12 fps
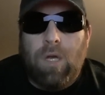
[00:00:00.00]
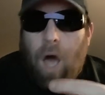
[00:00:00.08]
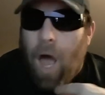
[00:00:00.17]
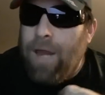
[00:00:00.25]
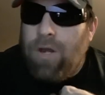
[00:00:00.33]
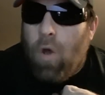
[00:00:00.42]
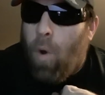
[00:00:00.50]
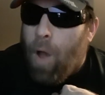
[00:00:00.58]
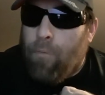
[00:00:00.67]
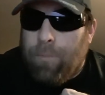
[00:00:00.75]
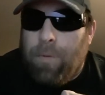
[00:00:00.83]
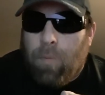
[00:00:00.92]
I
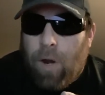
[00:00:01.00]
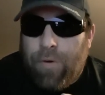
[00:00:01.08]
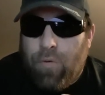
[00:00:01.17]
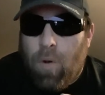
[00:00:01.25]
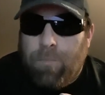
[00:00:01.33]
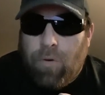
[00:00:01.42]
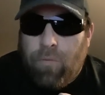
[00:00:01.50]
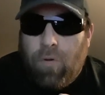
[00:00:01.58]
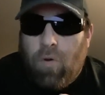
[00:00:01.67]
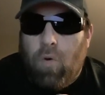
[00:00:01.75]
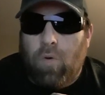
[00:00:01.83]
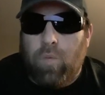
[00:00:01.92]
remember I grew up during the
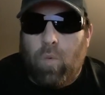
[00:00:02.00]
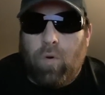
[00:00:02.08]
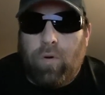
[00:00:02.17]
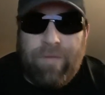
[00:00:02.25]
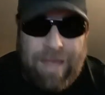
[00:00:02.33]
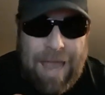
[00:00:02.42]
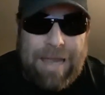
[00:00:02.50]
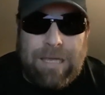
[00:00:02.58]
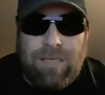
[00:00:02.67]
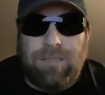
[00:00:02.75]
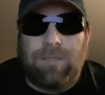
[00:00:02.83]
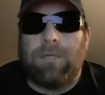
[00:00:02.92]
Cold War in the
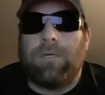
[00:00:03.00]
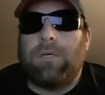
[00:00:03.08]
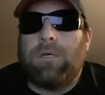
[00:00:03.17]
80s.